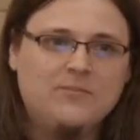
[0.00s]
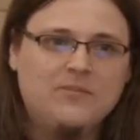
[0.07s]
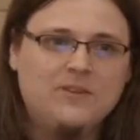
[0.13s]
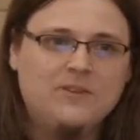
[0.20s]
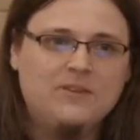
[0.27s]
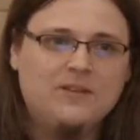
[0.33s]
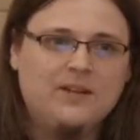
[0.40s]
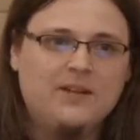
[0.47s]

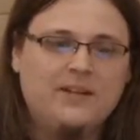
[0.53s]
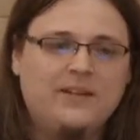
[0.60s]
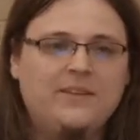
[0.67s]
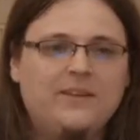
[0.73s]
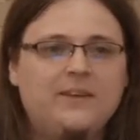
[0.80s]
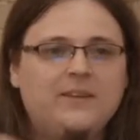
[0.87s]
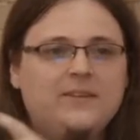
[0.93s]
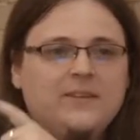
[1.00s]
And you can I
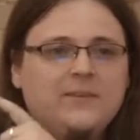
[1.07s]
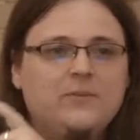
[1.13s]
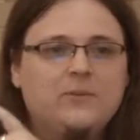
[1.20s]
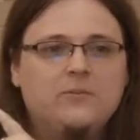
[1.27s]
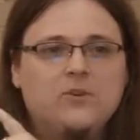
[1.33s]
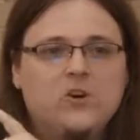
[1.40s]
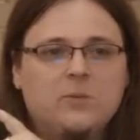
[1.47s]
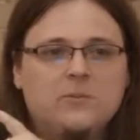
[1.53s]
think it
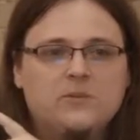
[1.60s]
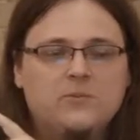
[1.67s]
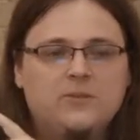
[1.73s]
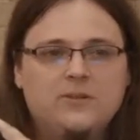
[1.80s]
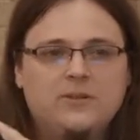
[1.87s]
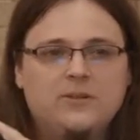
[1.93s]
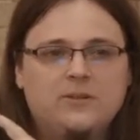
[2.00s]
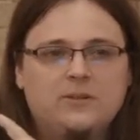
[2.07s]
even comes
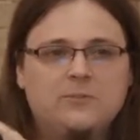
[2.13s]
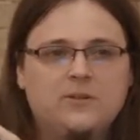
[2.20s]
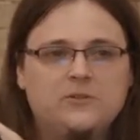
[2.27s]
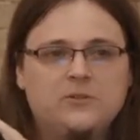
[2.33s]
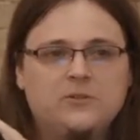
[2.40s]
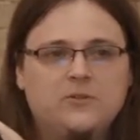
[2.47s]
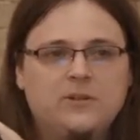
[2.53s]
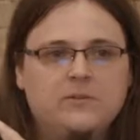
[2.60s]
with a
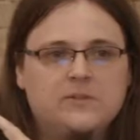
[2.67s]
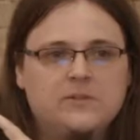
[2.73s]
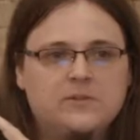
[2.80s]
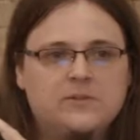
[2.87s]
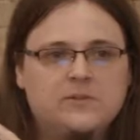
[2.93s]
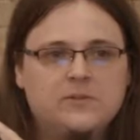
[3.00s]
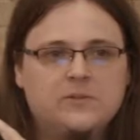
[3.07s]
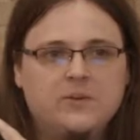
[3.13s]
bunch of Linux
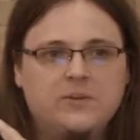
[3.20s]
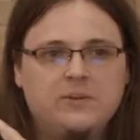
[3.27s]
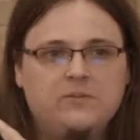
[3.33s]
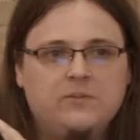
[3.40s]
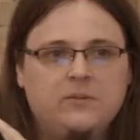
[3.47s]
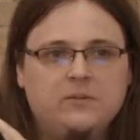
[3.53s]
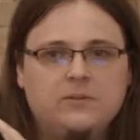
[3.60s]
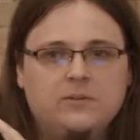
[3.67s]
distros by
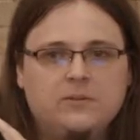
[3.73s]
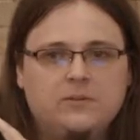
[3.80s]
default.